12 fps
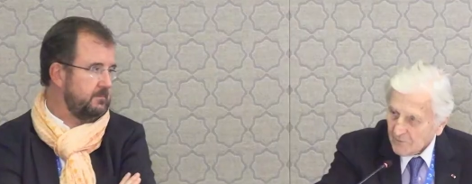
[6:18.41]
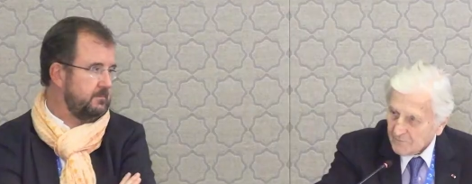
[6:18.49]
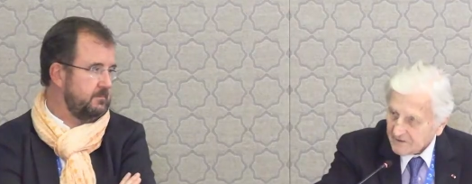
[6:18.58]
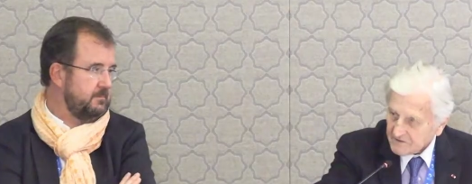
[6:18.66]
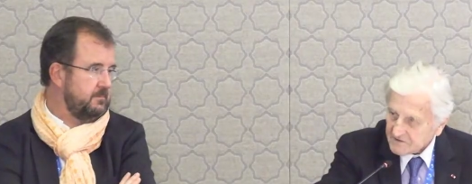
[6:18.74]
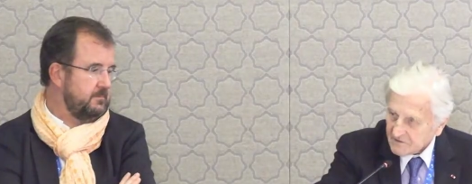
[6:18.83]

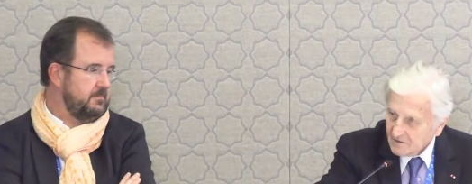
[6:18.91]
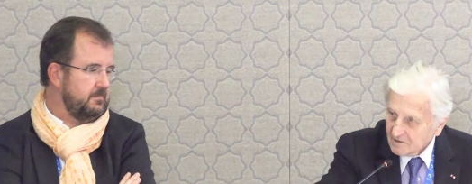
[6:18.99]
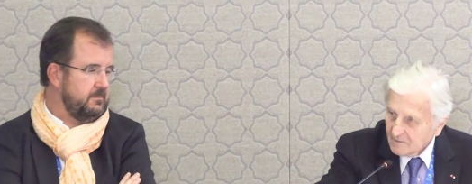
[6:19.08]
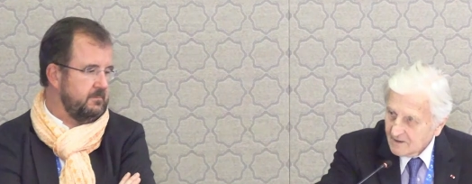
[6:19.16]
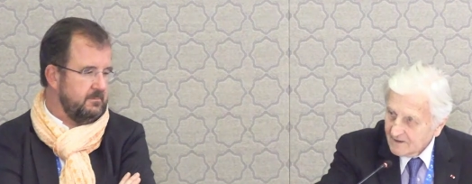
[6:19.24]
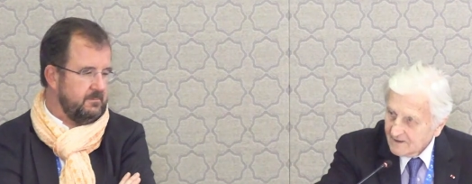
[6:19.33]
Speaker 1: Paris
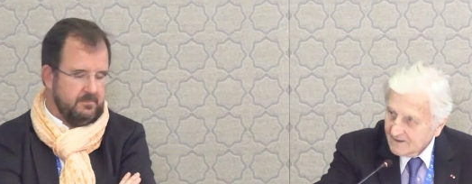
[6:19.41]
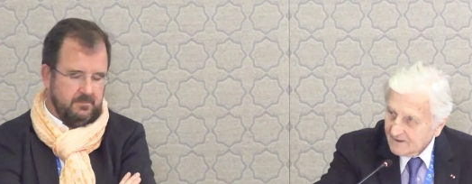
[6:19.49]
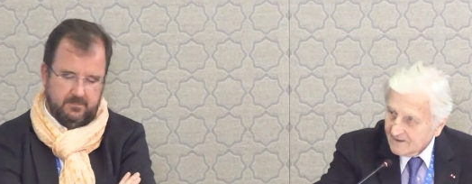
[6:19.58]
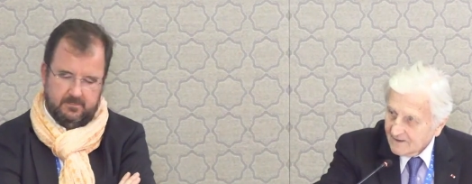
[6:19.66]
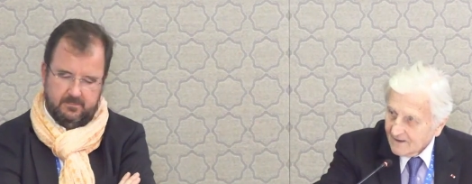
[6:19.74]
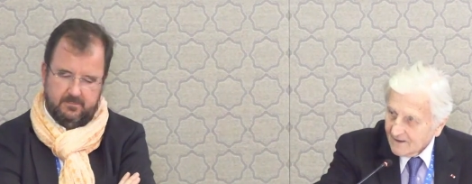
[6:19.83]
Club,
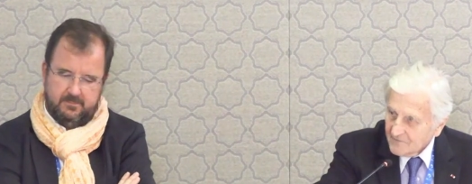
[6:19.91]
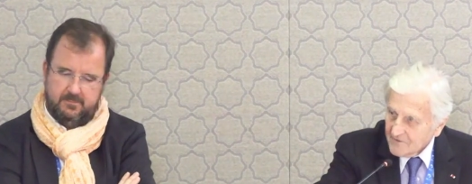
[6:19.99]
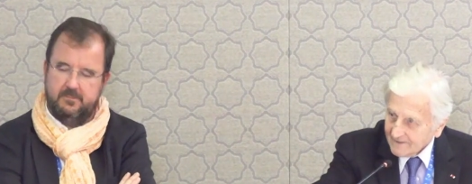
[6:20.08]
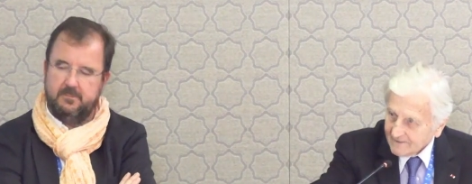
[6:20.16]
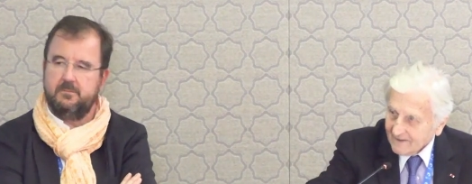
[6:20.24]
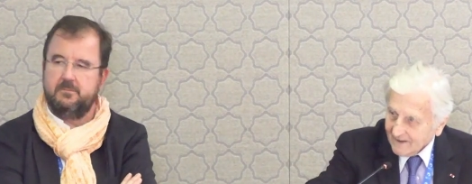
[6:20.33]
and
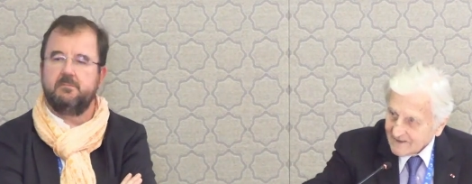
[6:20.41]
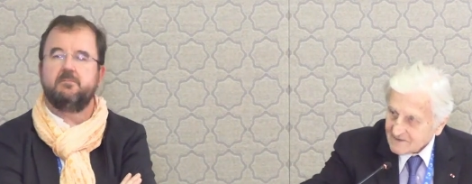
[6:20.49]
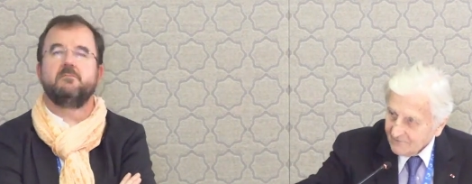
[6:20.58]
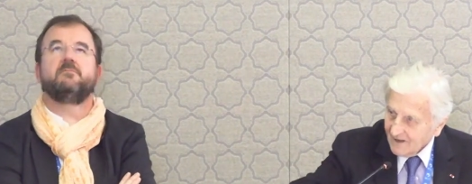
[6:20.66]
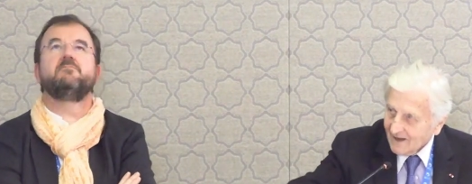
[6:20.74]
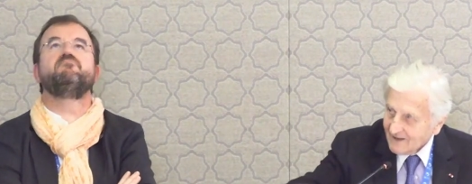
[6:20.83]
that as
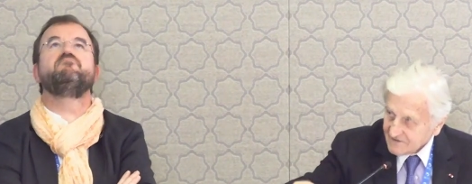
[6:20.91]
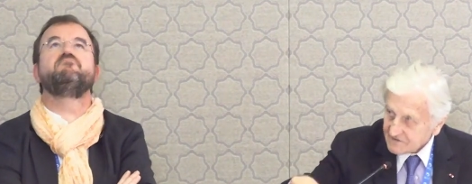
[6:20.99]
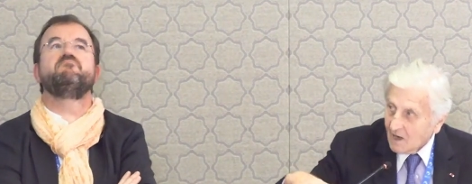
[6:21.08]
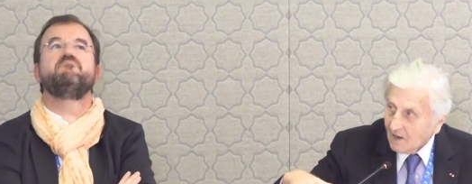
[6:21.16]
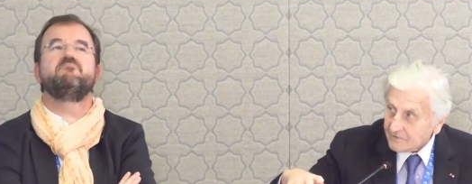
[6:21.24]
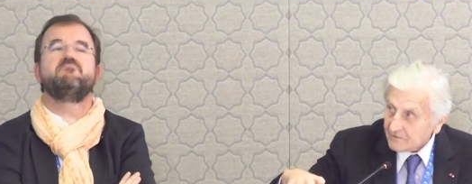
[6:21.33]
far as
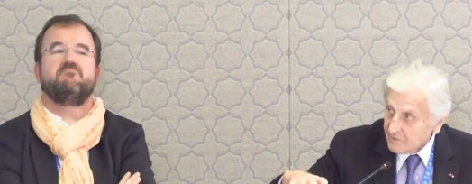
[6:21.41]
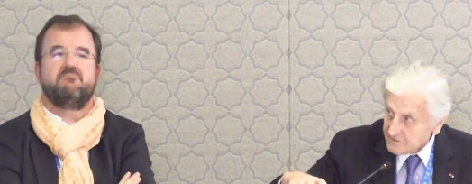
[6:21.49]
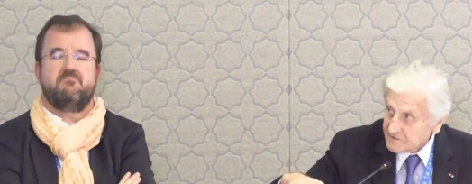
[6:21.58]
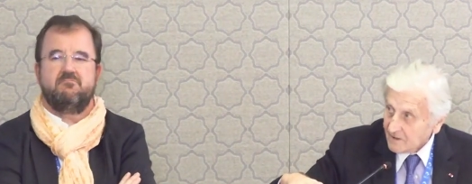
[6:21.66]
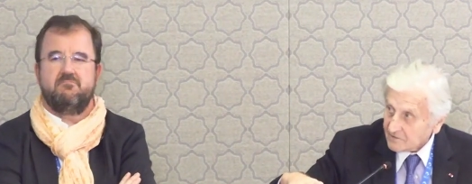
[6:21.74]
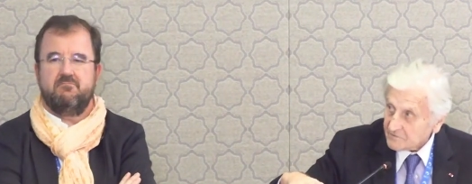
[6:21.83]

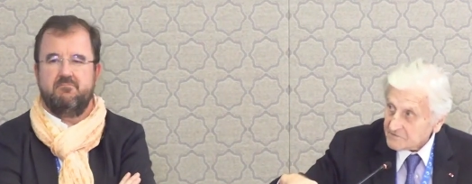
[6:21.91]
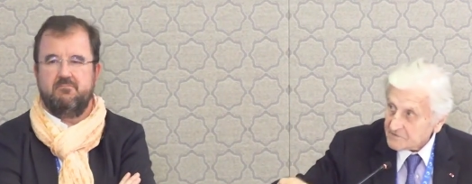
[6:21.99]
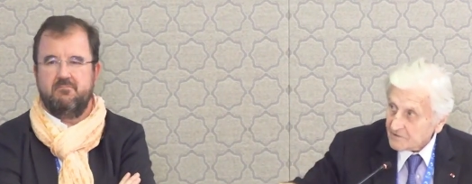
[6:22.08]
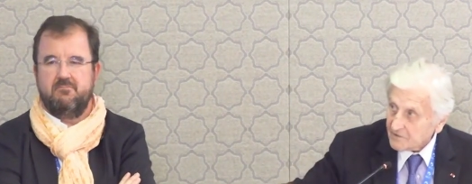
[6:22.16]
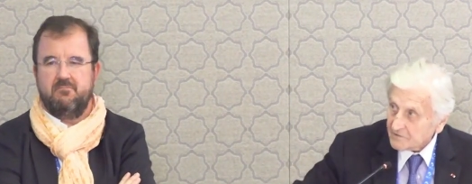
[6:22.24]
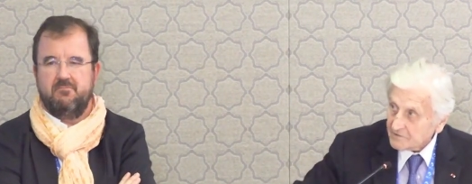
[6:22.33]
governments are
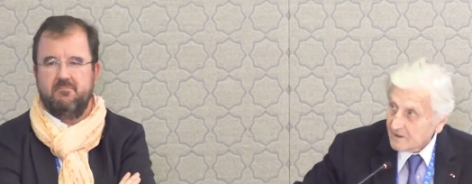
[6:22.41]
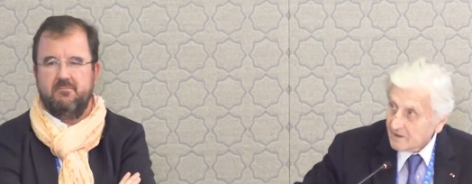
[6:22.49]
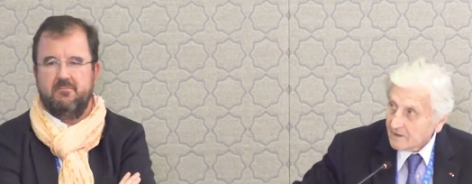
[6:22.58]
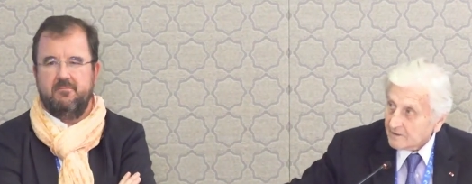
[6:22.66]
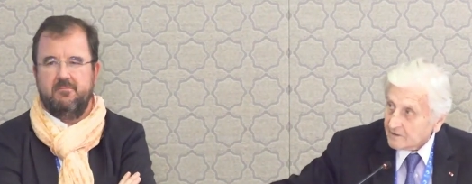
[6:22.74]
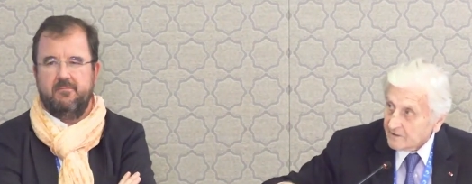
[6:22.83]
concerned,
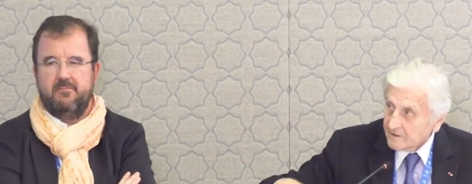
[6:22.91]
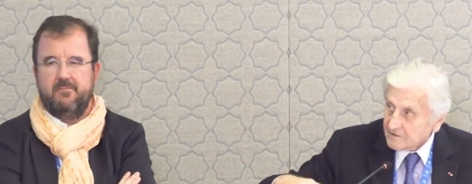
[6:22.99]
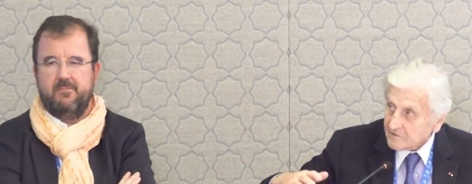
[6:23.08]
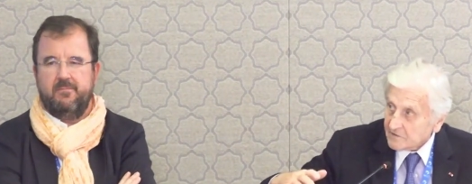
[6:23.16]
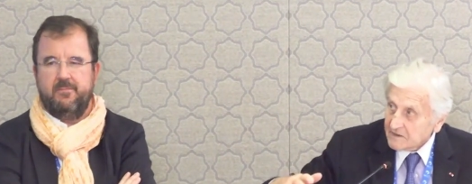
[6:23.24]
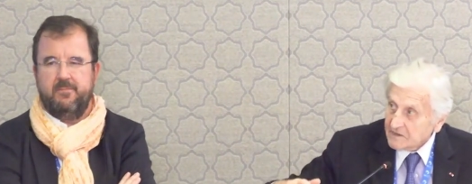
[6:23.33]

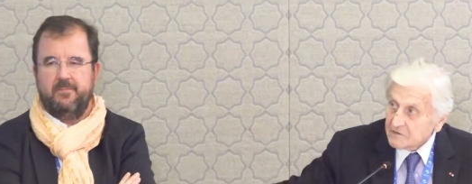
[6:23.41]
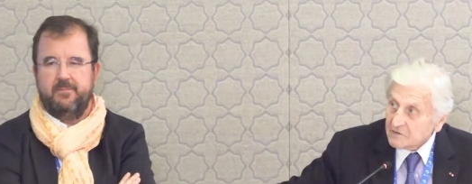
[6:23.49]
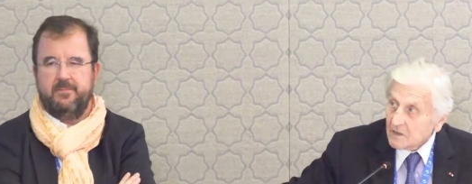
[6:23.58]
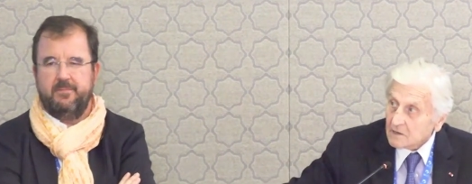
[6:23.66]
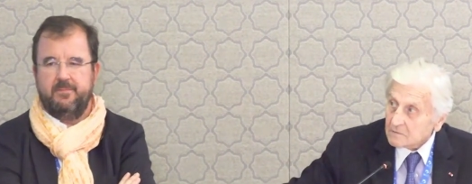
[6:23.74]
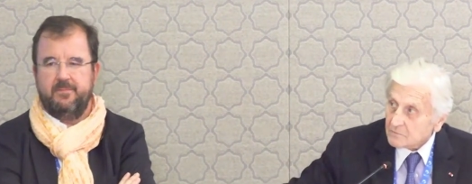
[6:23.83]
it's an
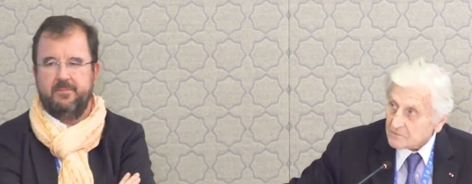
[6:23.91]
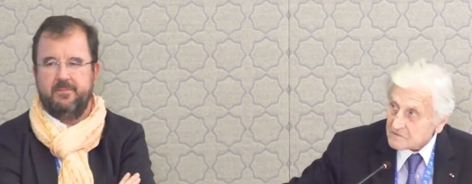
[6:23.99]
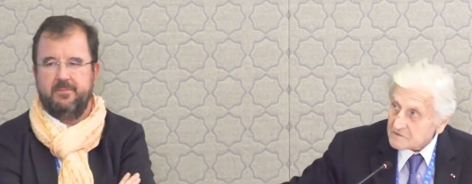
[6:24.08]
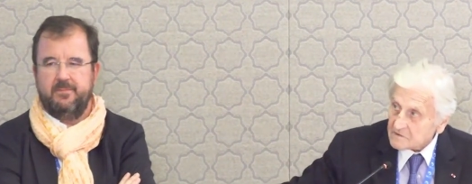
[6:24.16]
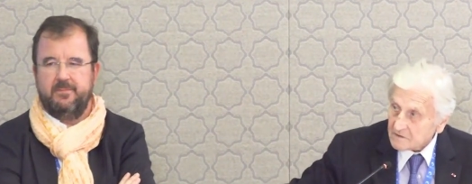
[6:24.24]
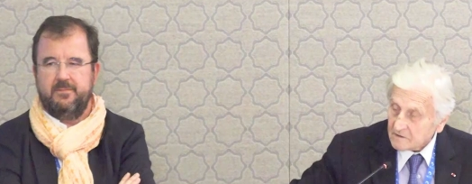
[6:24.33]

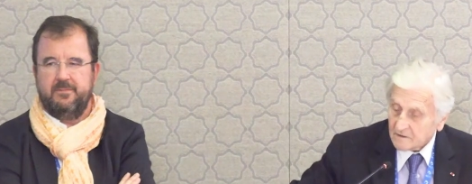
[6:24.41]
enormous